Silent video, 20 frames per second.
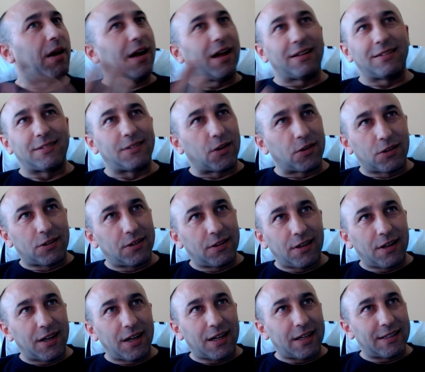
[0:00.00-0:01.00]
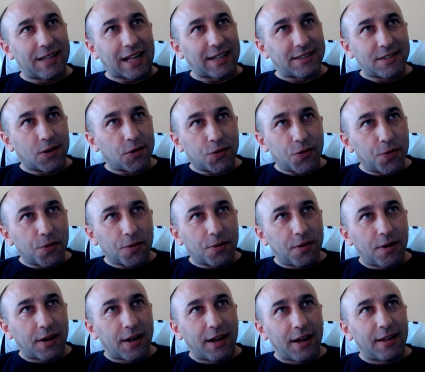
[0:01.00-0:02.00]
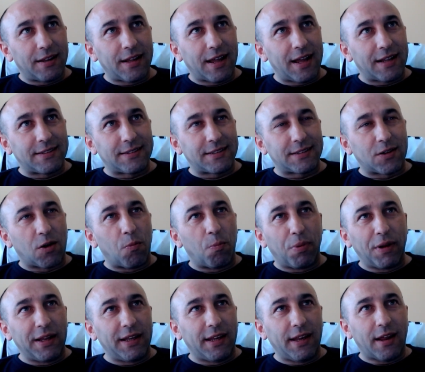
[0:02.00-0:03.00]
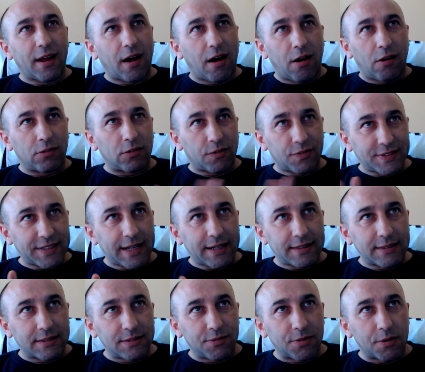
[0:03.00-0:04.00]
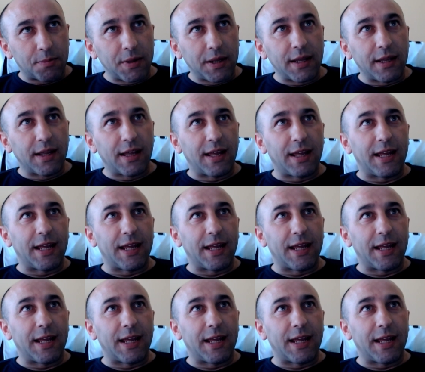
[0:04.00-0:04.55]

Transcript: That's not true. Okay, that's completely out of sense for me.